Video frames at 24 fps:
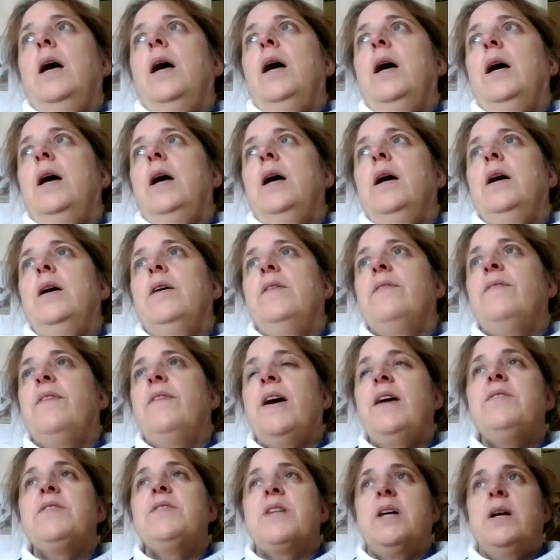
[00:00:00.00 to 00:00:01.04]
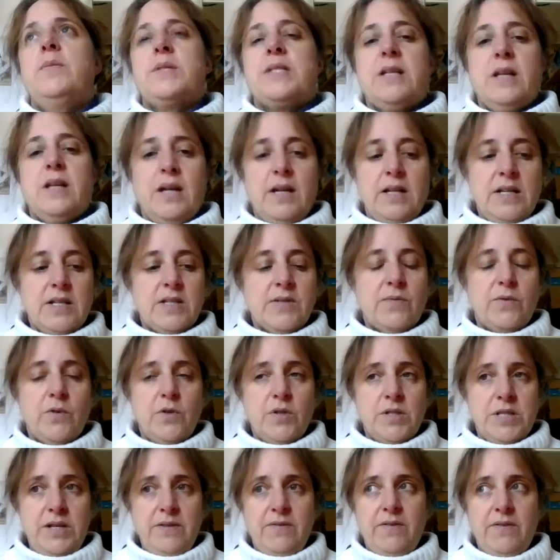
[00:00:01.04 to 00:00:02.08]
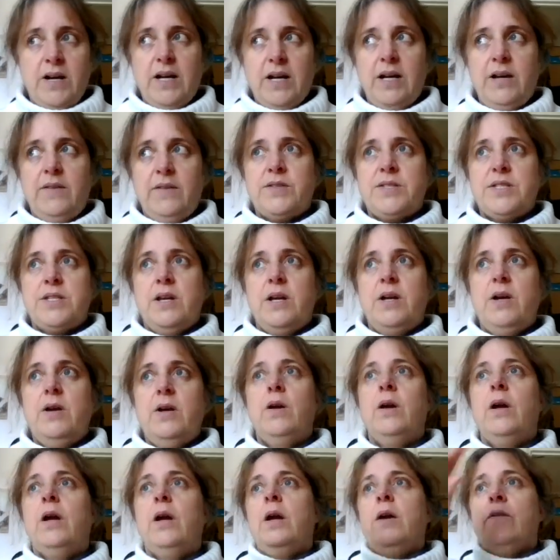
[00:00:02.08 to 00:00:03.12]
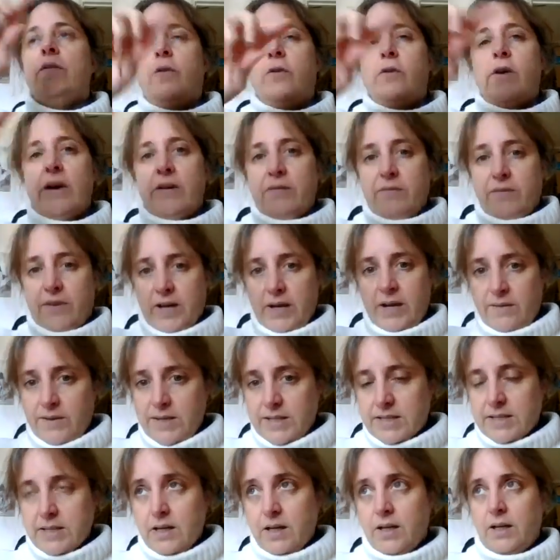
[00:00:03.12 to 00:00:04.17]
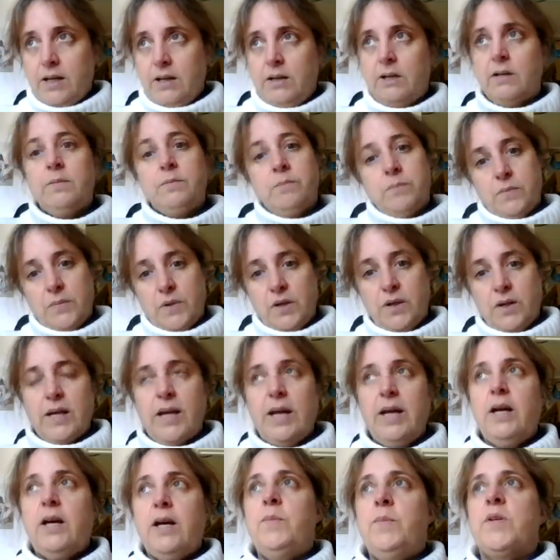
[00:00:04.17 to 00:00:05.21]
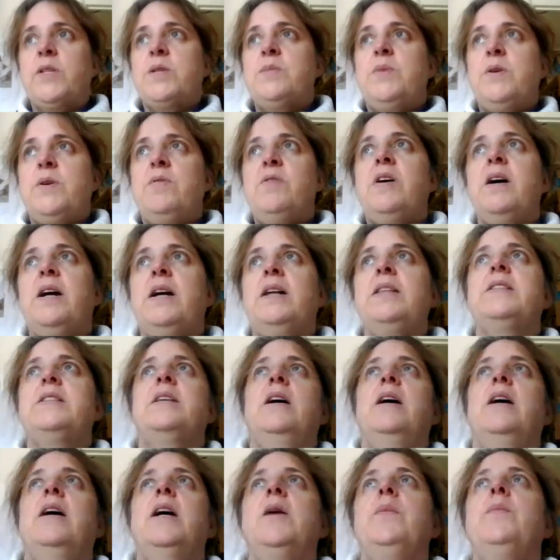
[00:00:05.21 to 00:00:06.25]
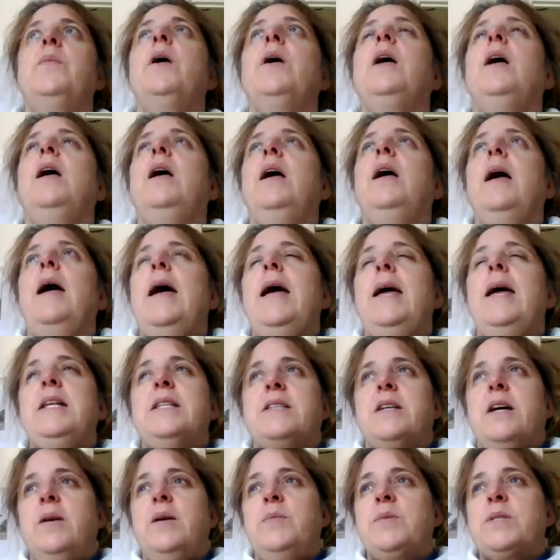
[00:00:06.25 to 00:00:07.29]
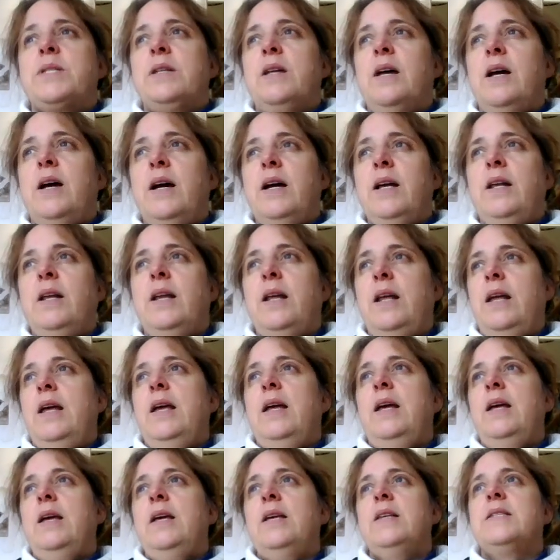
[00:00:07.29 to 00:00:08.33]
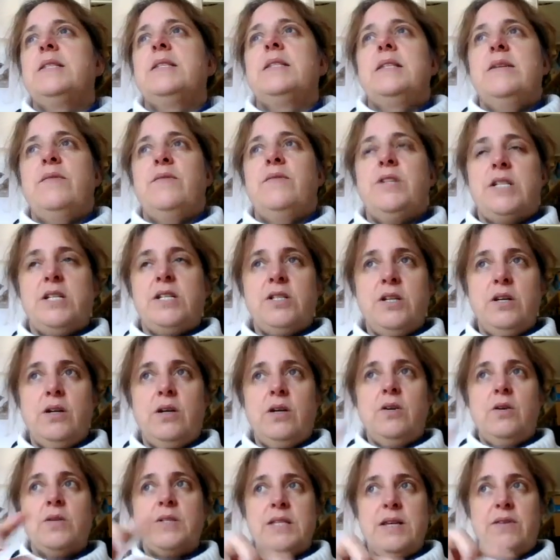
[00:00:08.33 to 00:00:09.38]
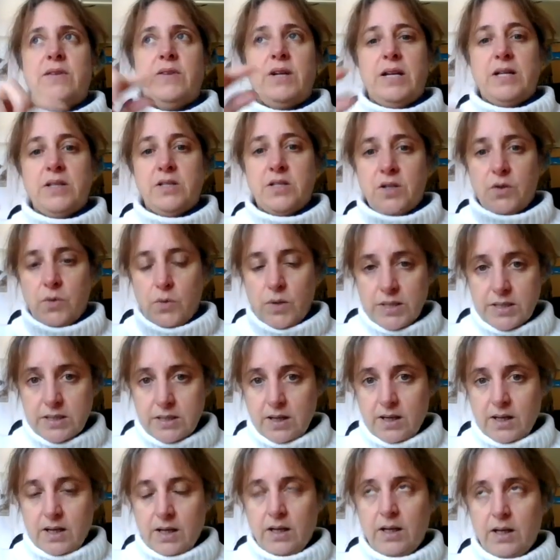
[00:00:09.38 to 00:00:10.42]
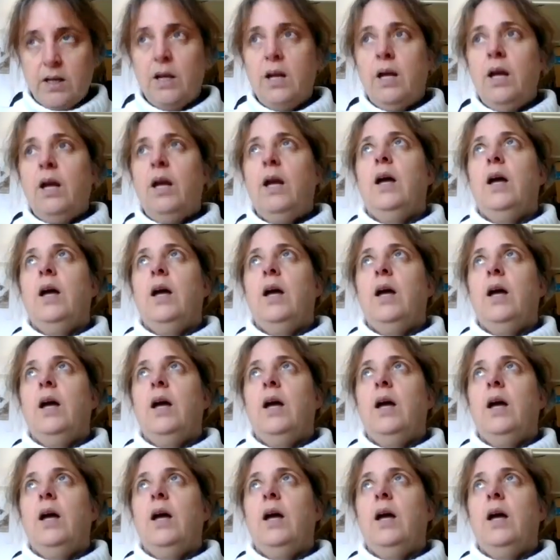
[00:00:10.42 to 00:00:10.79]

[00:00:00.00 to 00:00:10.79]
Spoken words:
5 times 9 is 45, so 4 add 5 is 9. Okay, I must be right. 8 times 9 is 72. 7 add 2 is 9.